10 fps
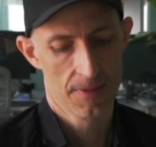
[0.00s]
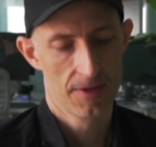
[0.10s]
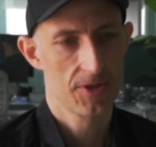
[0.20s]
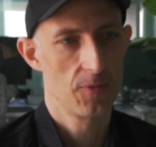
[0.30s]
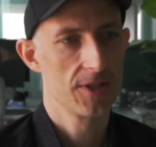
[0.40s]

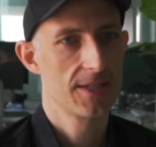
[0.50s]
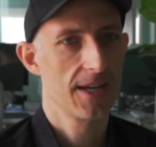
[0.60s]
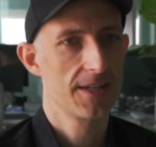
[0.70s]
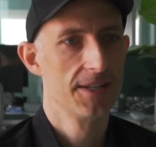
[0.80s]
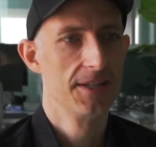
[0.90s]
Someone
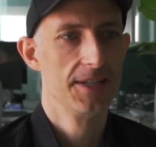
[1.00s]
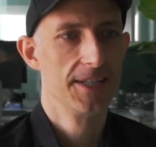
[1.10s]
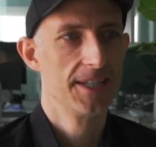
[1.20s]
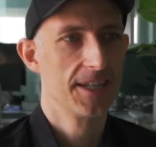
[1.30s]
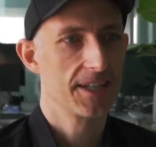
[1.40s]
said,
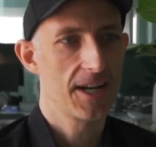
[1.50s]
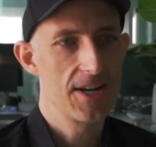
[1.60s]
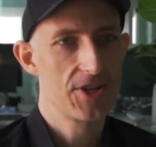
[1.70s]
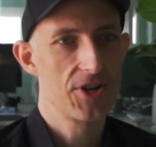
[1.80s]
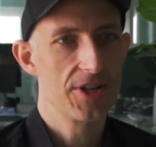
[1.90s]

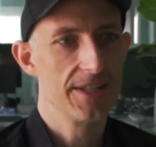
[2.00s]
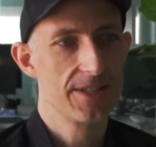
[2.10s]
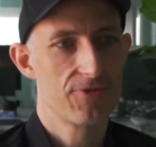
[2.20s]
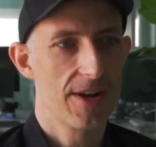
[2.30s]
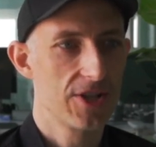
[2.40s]
culture eats
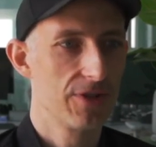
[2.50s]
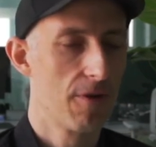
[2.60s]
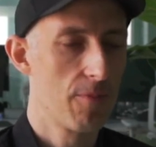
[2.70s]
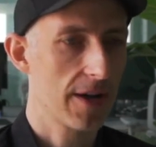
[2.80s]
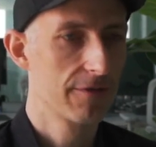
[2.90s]
strategy for
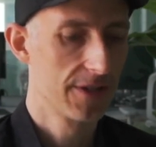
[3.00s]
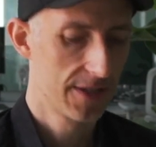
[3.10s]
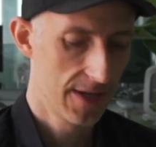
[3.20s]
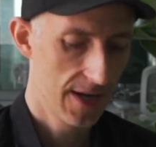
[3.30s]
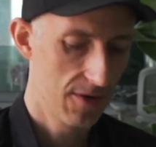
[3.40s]
breakfast,
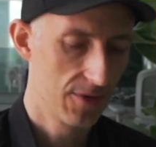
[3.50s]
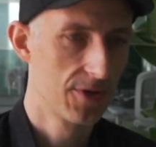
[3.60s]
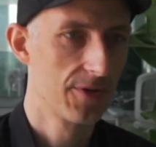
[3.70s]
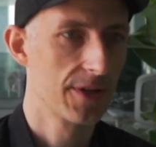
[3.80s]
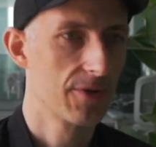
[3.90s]
and I would
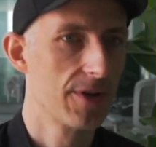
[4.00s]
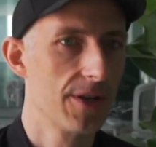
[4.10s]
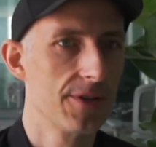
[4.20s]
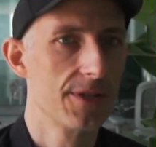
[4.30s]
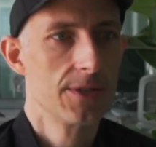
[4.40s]
totally agree
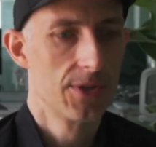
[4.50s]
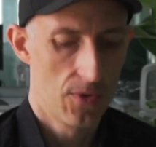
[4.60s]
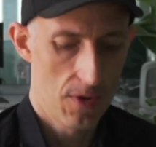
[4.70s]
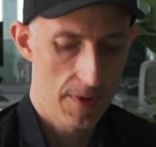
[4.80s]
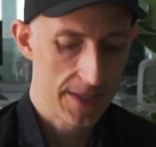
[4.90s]
on this.
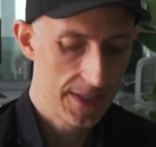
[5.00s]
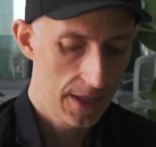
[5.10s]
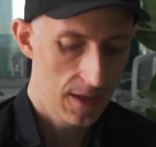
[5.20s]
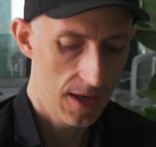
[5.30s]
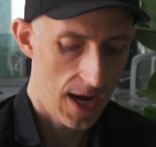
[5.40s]
So, but
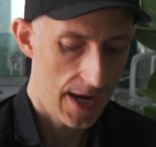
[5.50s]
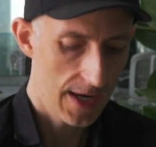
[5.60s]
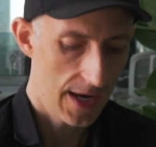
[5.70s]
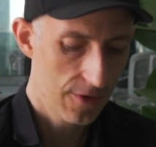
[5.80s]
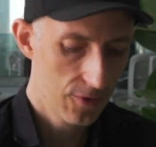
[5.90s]
still,
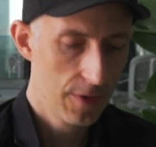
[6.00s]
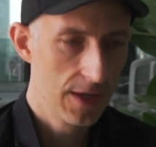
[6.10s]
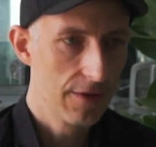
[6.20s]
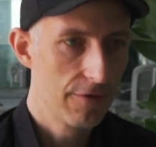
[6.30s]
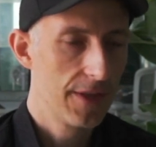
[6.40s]
I do
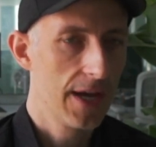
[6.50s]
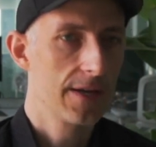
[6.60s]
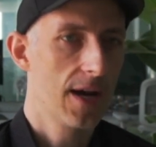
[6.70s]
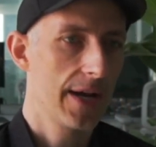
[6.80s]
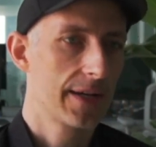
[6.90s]
believe that
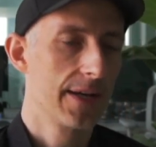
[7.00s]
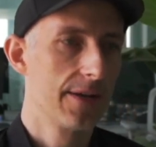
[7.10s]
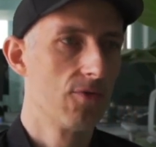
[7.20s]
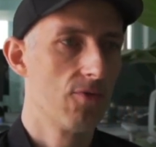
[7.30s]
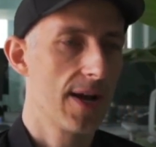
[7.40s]
I can
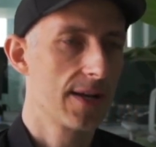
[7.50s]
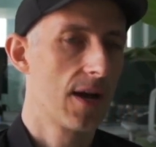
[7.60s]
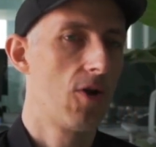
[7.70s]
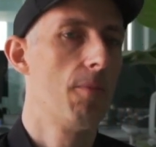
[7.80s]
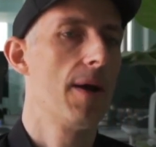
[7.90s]
write
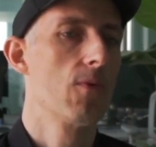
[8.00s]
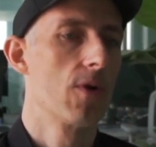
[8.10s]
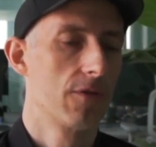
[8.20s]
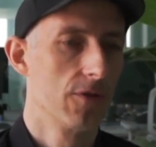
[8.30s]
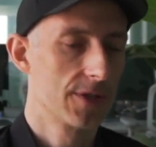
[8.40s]
how my
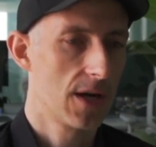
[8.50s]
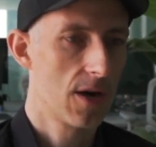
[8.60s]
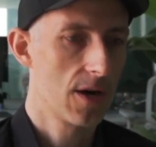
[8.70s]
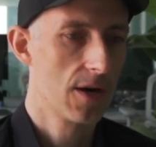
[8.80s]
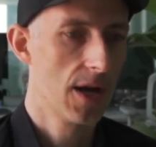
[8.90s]
workflows
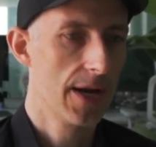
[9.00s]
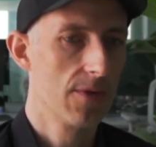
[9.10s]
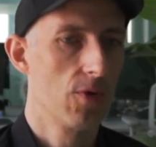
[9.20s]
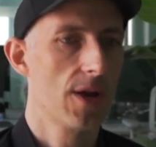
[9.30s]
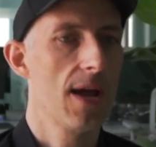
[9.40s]
are and
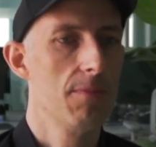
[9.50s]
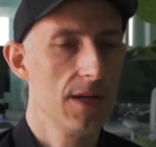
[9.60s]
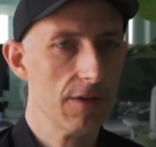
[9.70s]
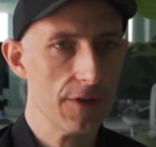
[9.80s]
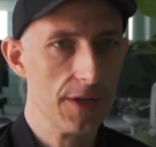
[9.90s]
what I
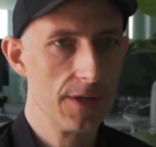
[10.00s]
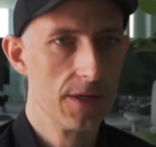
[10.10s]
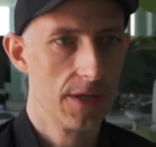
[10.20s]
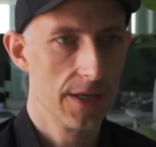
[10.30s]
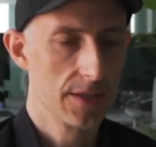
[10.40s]
believe
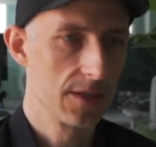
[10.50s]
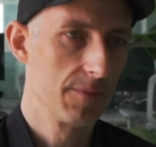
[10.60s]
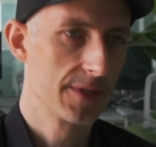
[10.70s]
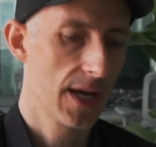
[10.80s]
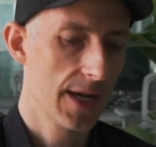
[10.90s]
in some
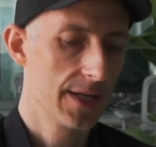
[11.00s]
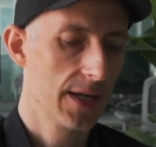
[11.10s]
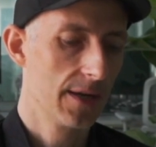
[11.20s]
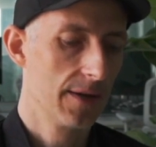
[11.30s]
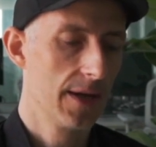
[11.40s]
site
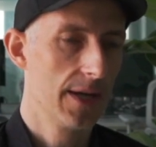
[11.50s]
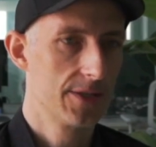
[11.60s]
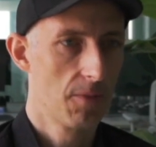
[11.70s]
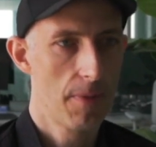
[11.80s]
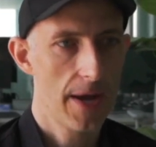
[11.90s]
and
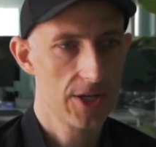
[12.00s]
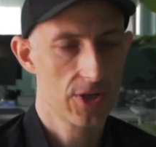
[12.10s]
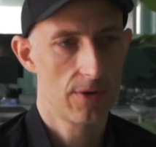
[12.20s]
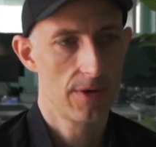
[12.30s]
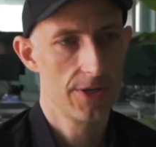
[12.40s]
some page in
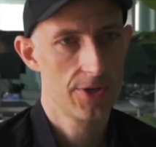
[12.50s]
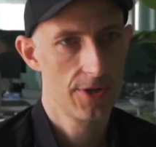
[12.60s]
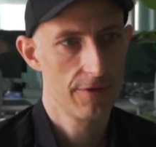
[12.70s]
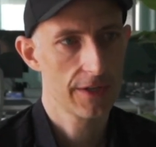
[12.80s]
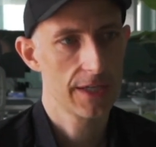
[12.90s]
our
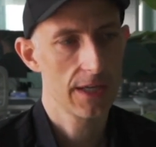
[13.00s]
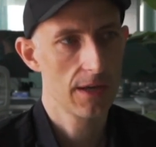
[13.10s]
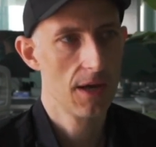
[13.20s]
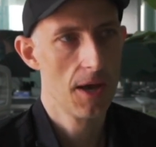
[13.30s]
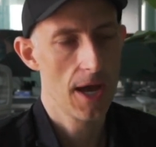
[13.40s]
internal wiki,
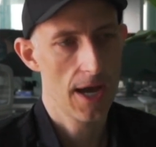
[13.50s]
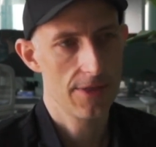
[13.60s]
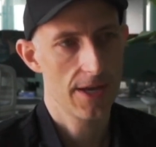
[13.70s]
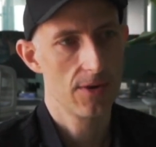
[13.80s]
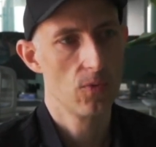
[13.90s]
and
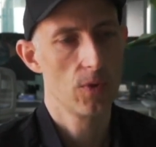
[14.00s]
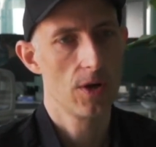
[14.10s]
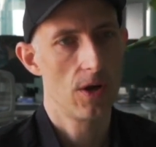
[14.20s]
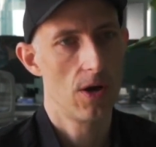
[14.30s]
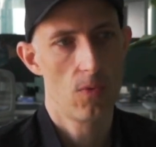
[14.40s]
then
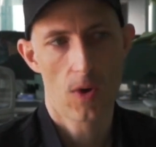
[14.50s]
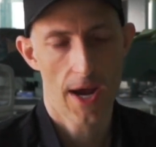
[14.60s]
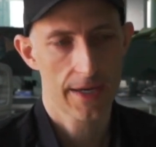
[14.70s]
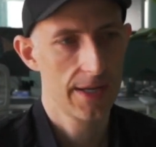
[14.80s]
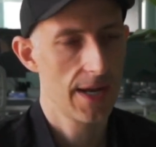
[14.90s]
I
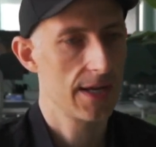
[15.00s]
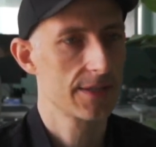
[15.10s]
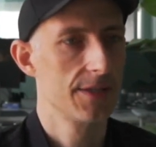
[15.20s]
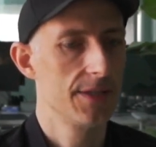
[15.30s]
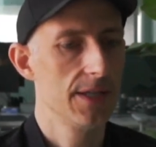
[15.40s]
can ask
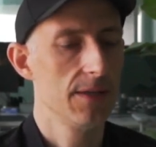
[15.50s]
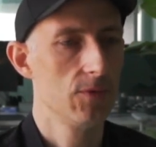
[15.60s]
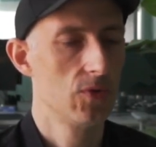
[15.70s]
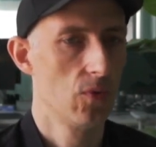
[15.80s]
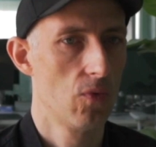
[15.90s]
the team
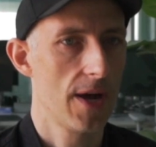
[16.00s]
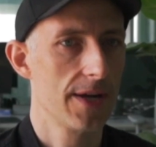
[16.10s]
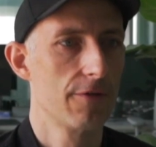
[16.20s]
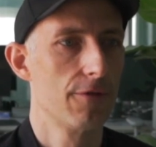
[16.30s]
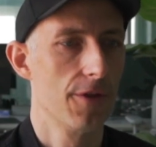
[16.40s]
to write
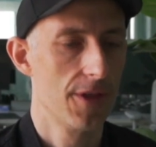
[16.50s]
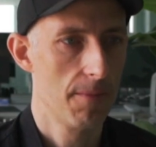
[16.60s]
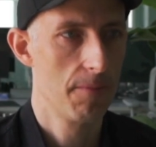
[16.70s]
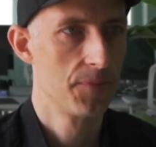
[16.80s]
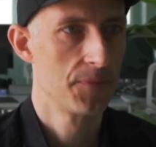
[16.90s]
it for them.